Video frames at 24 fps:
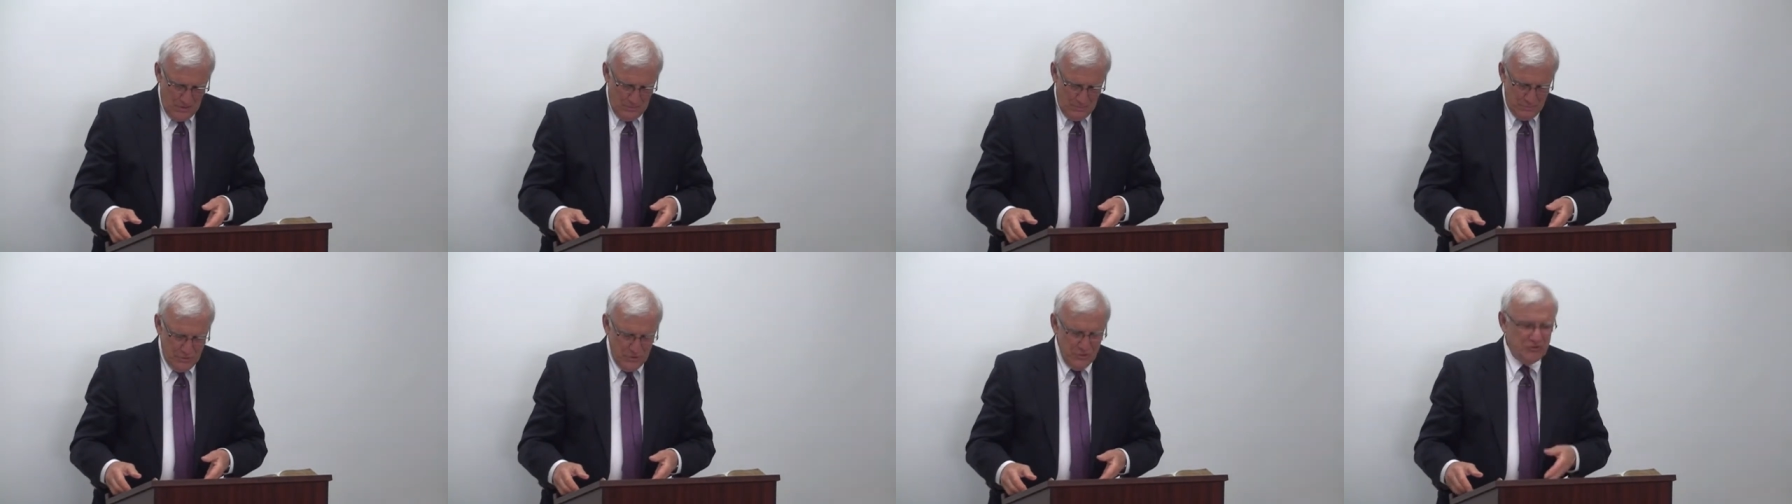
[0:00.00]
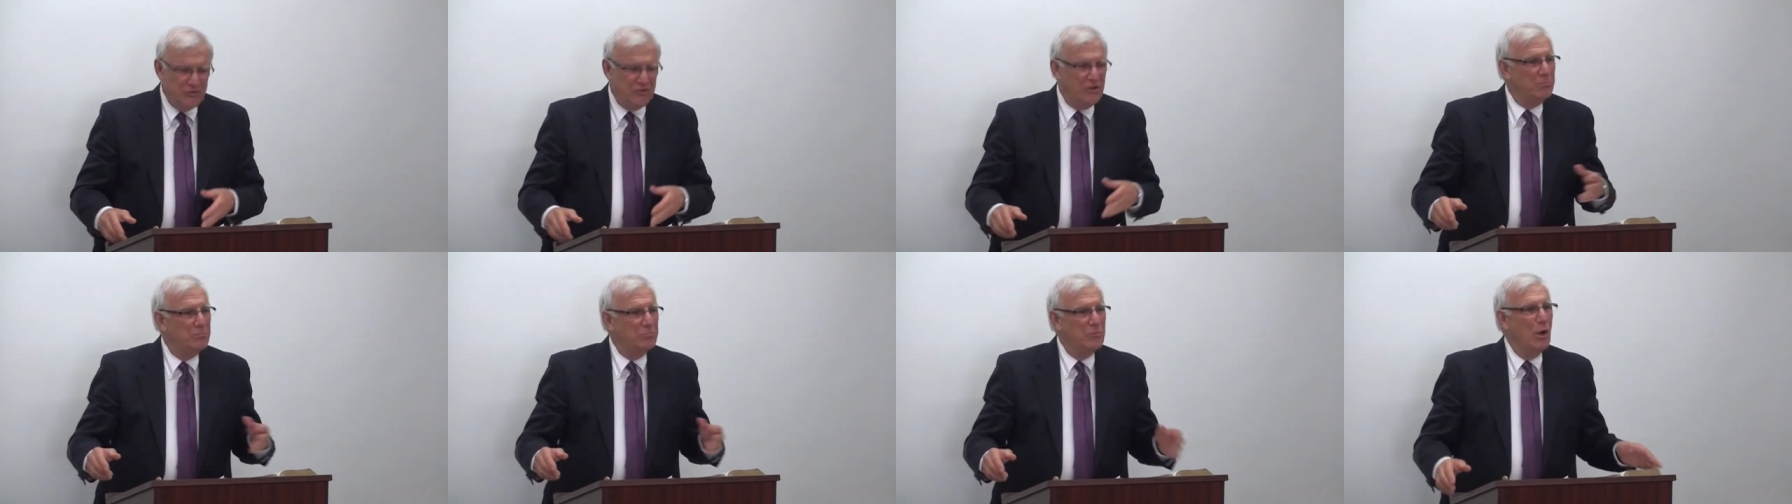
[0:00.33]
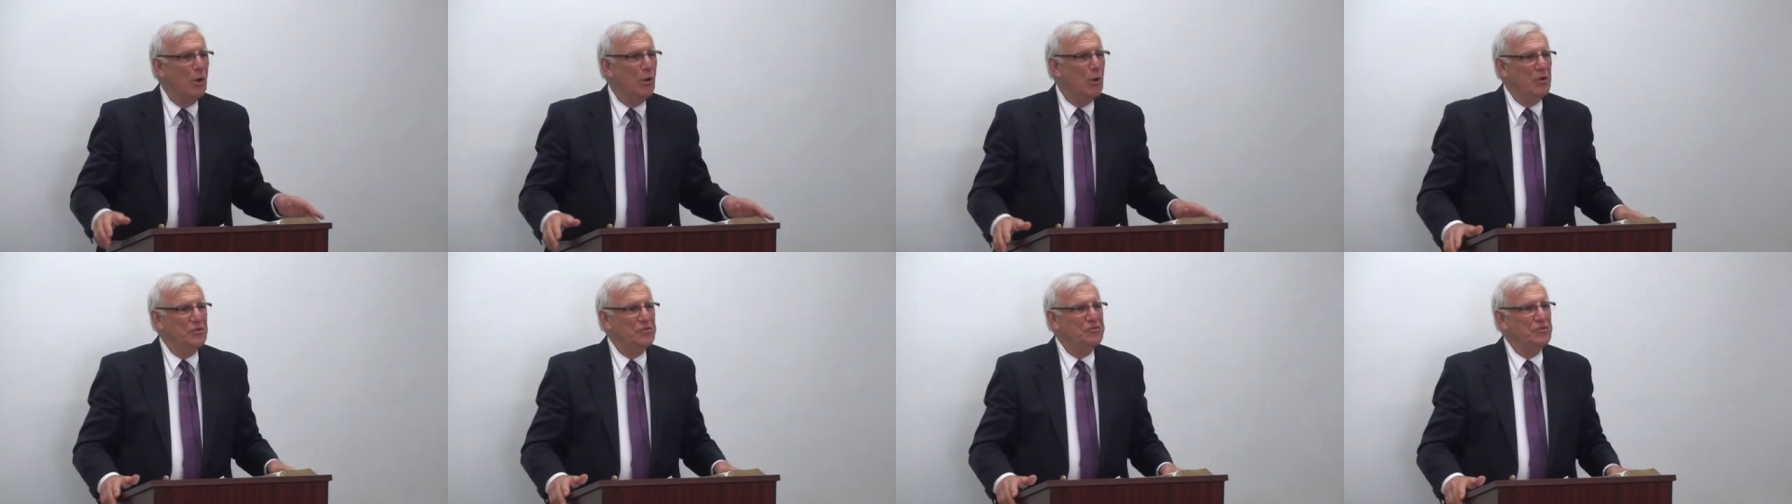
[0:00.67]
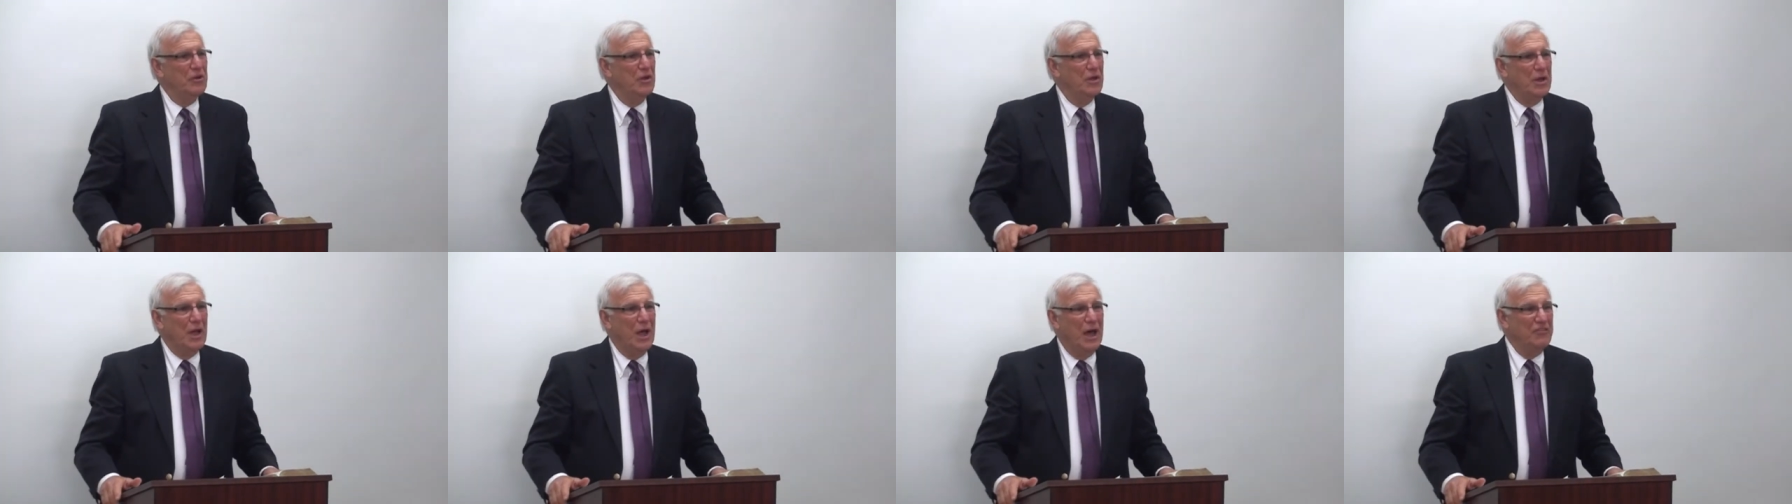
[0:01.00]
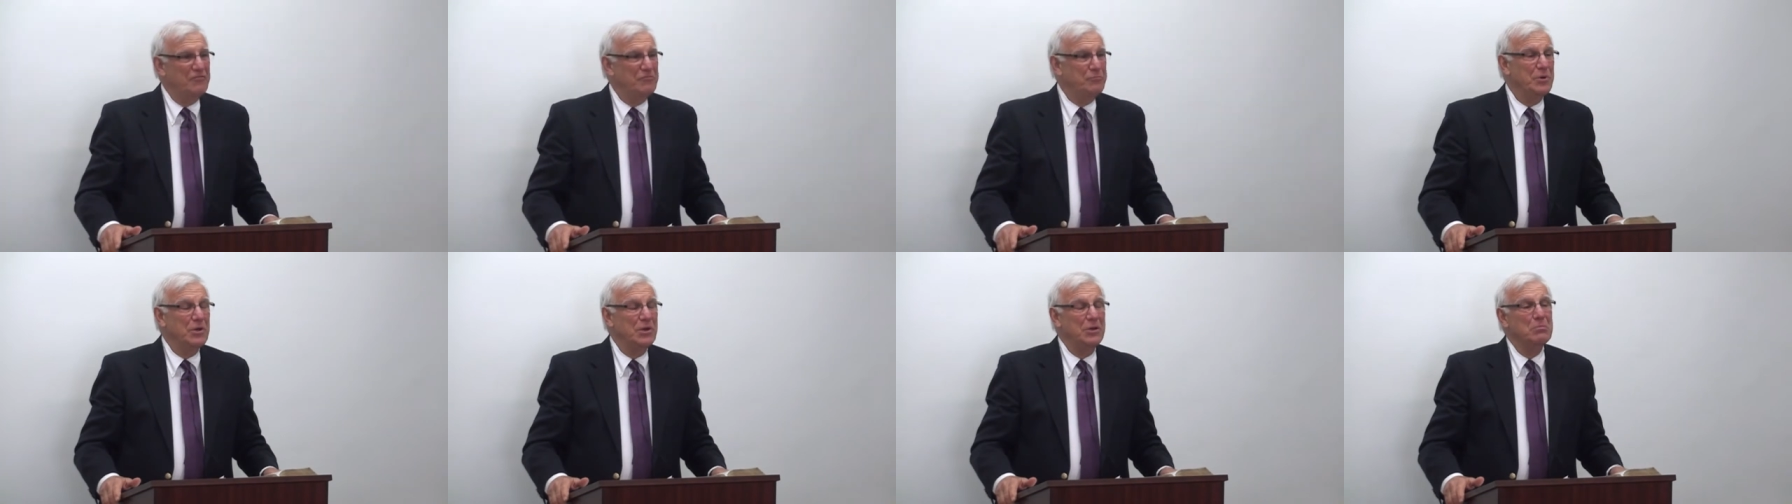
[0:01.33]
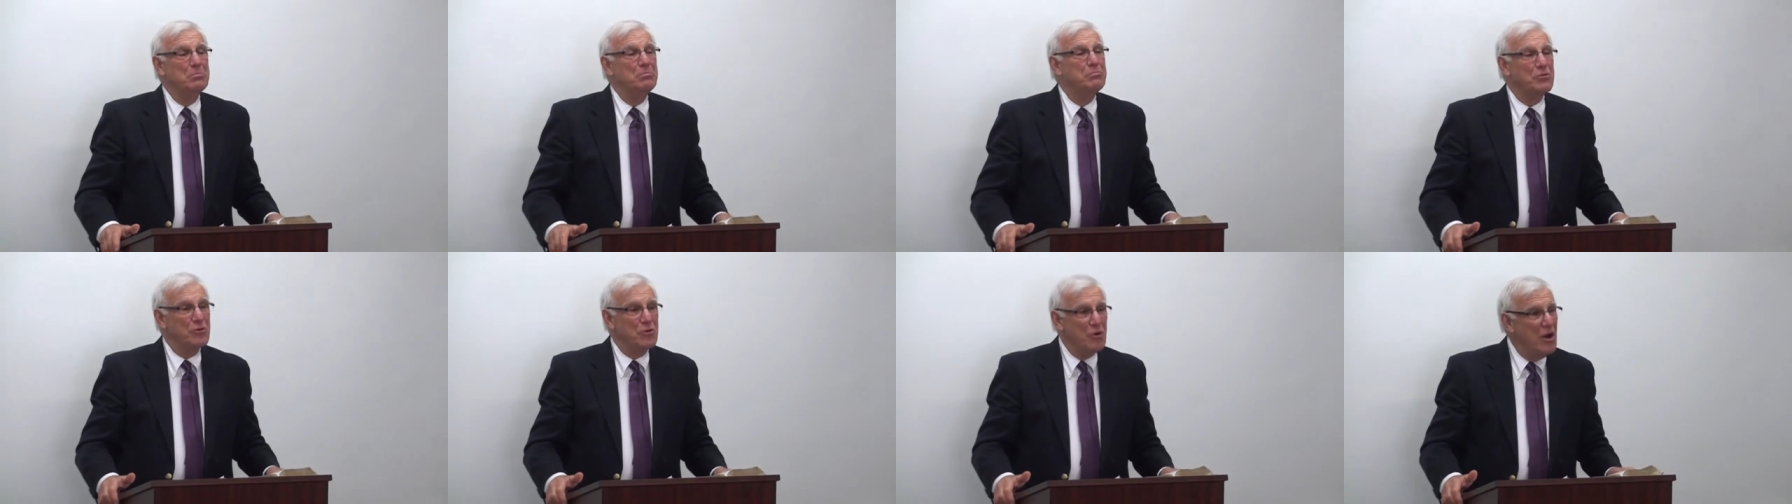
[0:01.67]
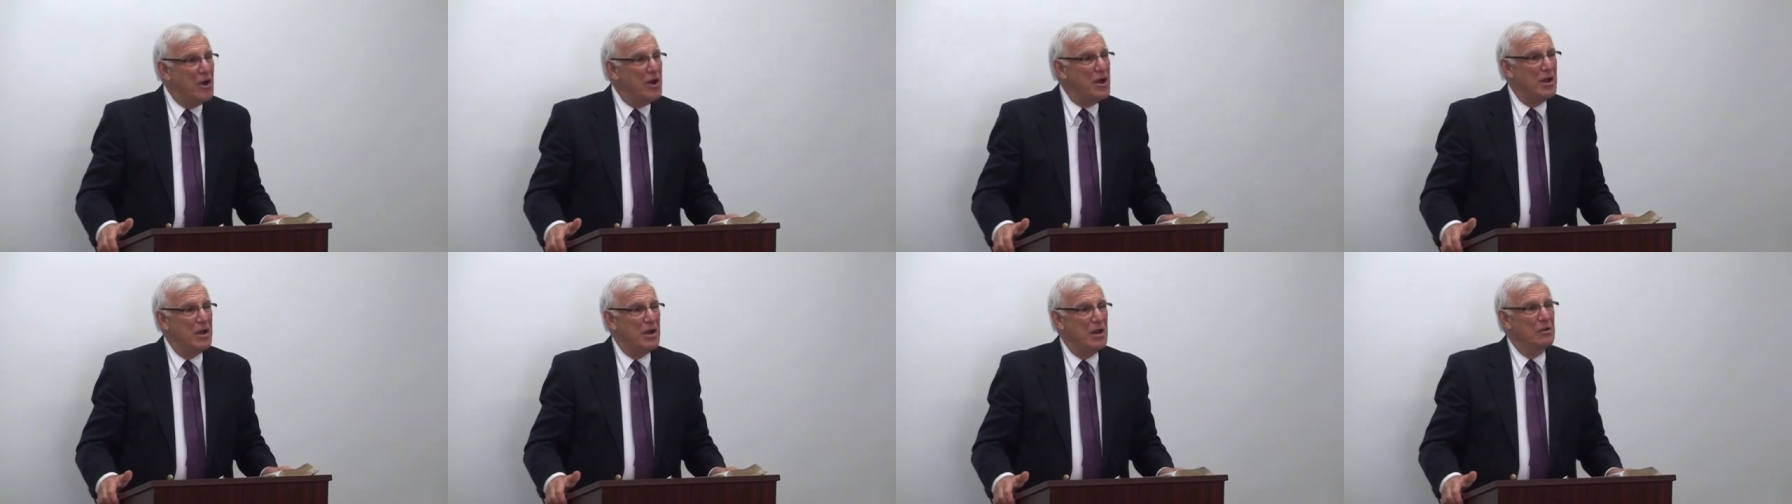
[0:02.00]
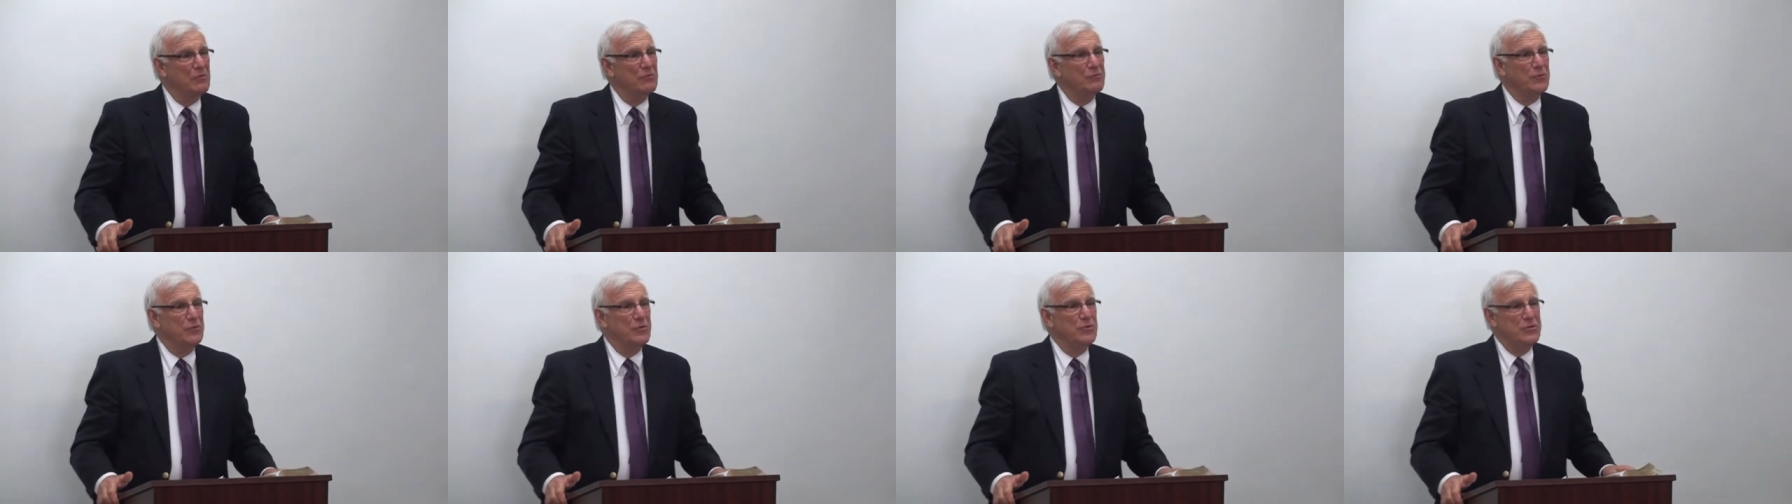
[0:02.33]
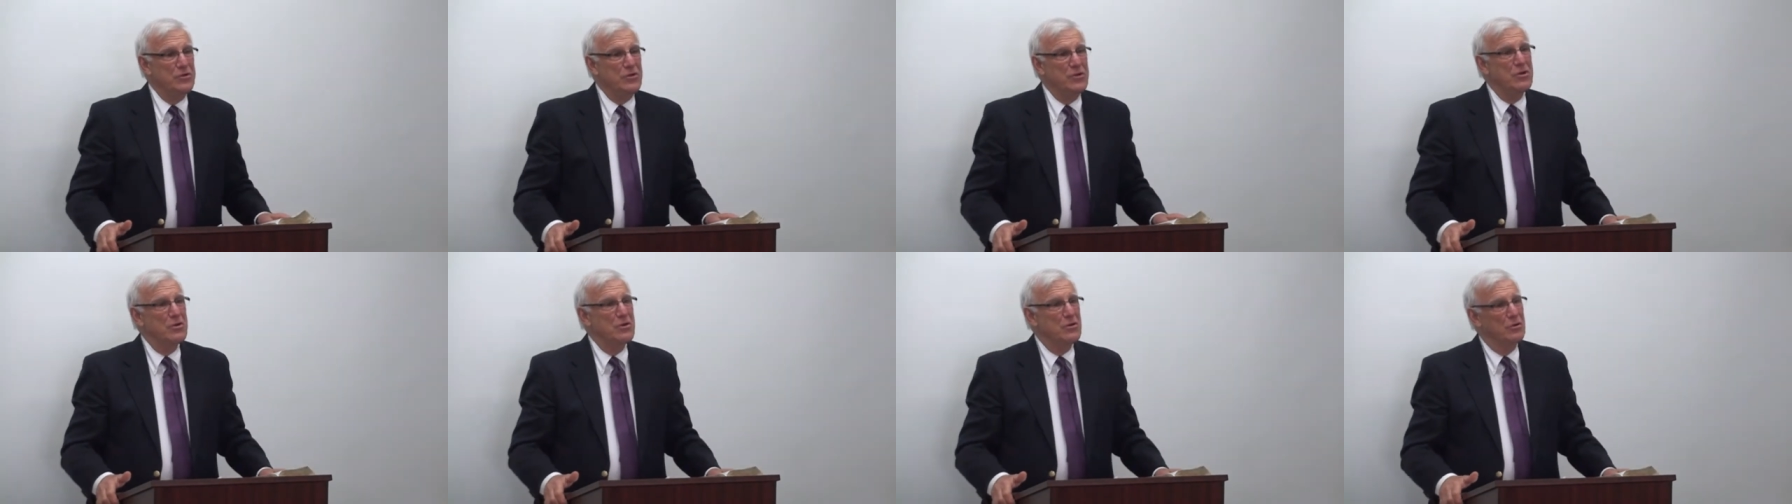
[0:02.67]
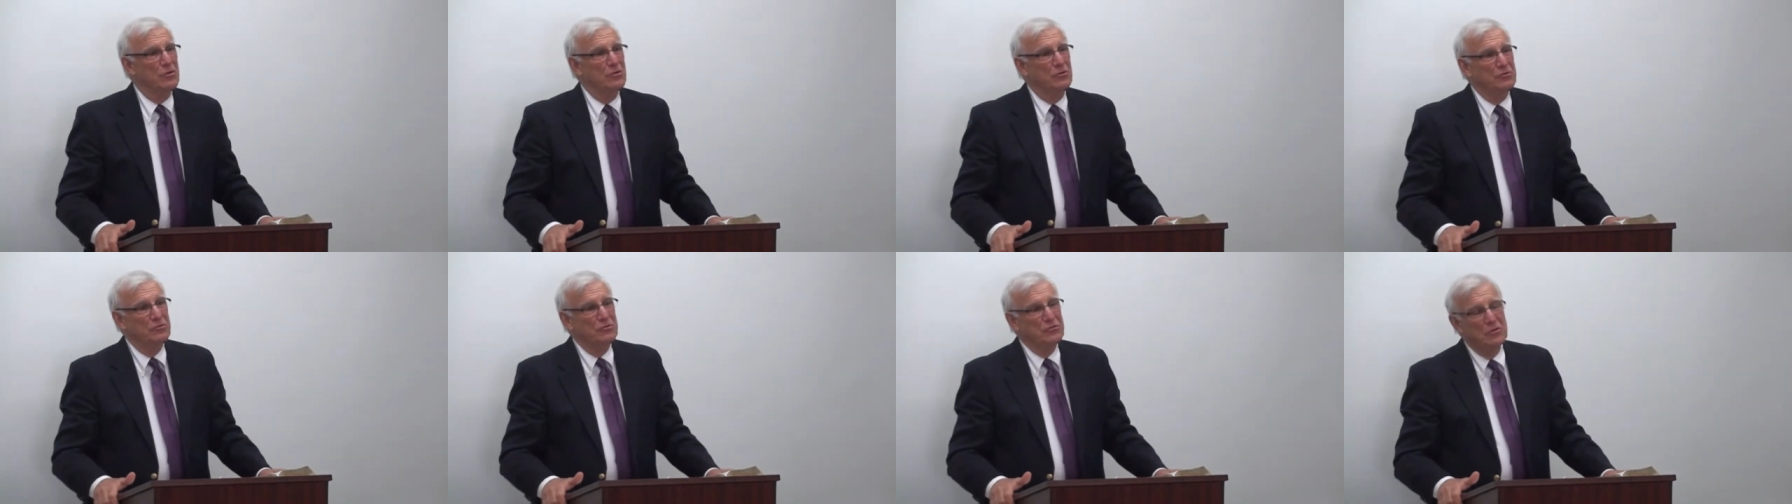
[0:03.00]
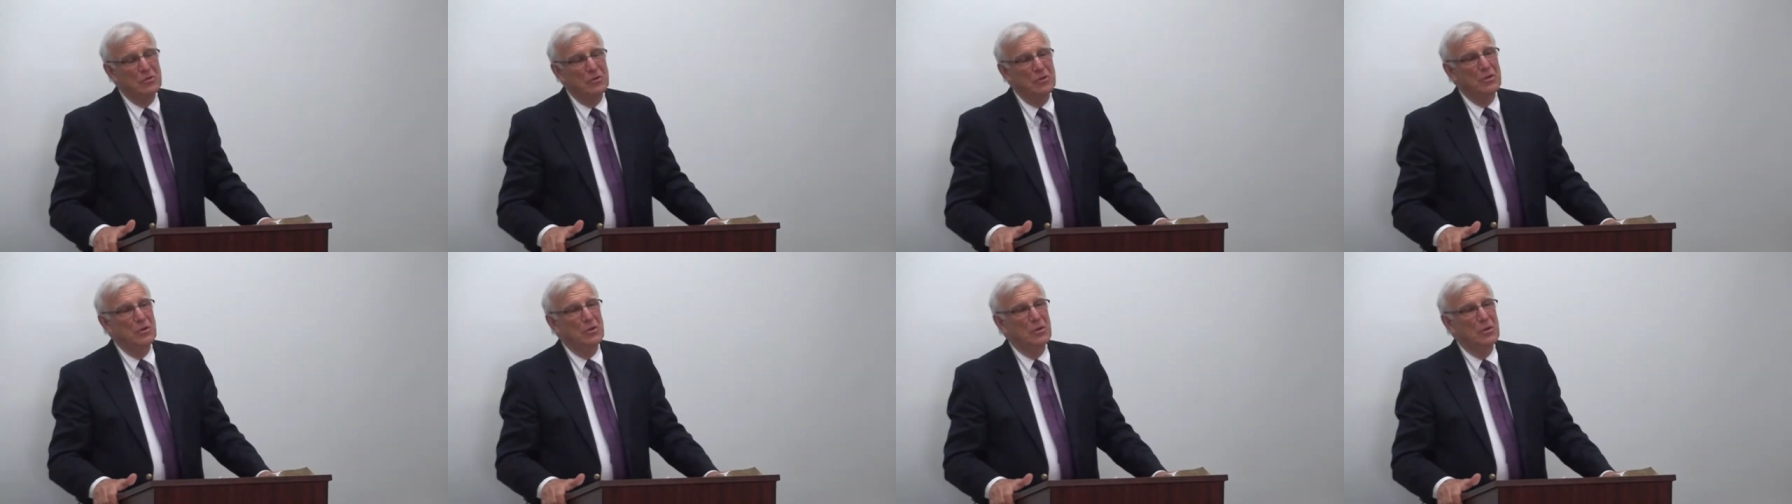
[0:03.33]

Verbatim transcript: Bishop Noah said, I've been praying for years